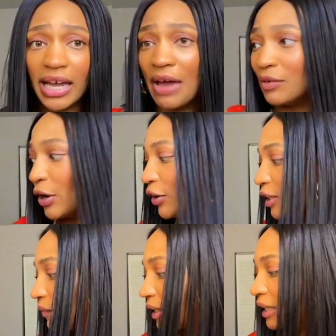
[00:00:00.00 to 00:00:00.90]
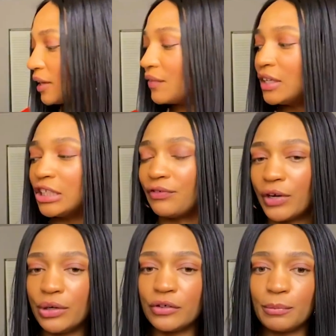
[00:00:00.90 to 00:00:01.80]
Have you heard of any of these
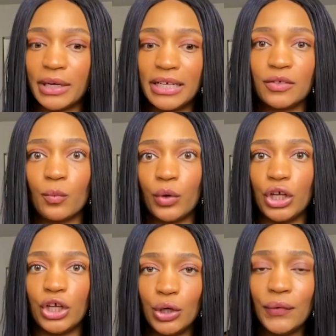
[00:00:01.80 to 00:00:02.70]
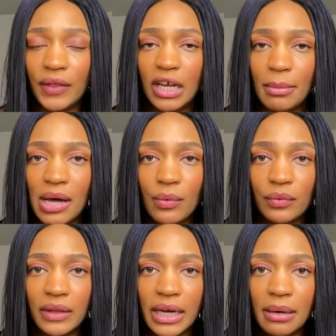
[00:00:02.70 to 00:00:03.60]
fragrance brands? What do you think
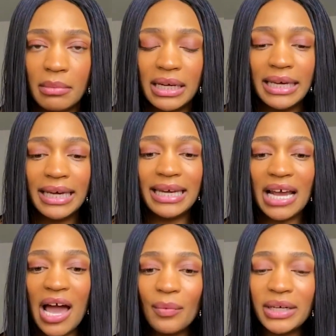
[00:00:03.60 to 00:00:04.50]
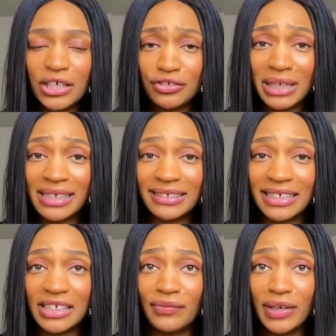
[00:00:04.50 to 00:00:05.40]
about them? And I will catch you guys
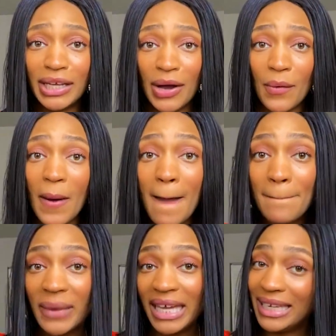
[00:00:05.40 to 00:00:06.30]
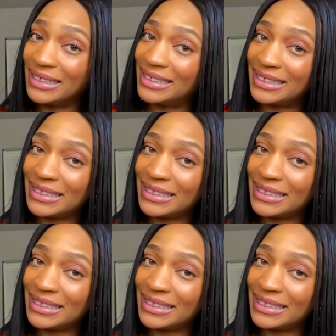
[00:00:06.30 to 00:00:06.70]
in the next video. Peace.